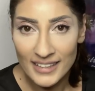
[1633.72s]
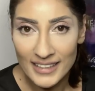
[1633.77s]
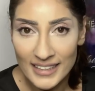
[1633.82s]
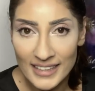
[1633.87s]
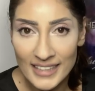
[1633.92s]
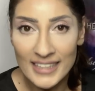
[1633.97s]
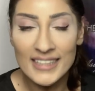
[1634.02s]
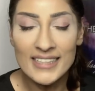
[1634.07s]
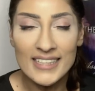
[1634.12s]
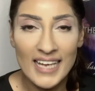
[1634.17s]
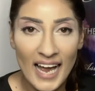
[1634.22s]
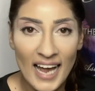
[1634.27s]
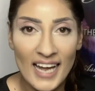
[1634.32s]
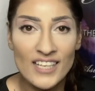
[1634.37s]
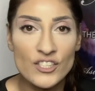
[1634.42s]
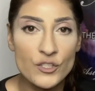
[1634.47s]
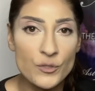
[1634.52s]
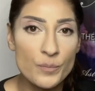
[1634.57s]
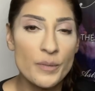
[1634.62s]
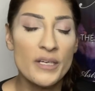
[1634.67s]
It
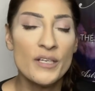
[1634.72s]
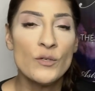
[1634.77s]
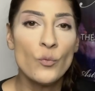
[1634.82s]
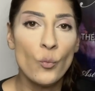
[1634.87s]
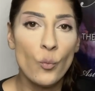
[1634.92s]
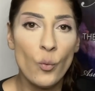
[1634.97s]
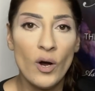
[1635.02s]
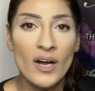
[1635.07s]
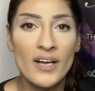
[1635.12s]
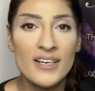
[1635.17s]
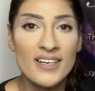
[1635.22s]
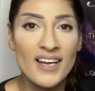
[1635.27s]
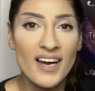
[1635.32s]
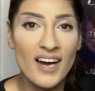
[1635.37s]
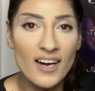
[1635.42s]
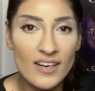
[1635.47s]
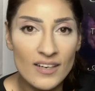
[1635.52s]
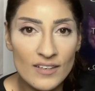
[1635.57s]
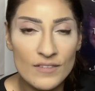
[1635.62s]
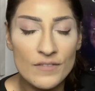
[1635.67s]
has been one
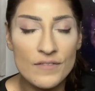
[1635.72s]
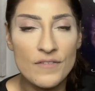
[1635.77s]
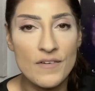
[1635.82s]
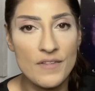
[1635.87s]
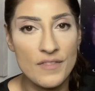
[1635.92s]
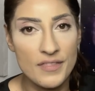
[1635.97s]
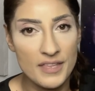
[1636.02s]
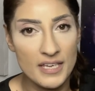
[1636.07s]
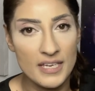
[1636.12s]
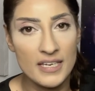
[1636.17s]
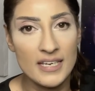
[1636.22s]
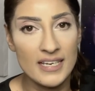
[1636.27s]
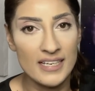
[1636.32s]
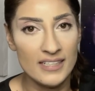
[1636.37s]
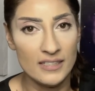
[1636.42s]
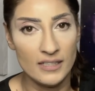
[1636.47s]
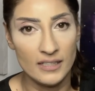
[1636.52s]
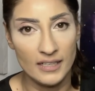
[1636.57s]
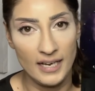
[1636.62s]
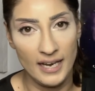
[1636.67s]
of the
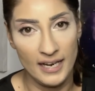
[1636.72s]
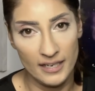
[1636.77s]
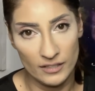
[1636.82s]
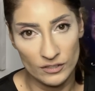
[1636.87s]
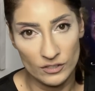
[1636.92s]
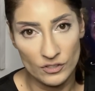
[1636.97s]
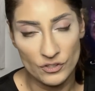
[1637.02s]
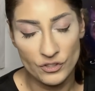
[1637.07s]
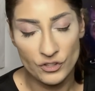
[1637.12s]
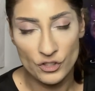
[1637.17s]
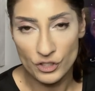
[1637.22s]
indicators,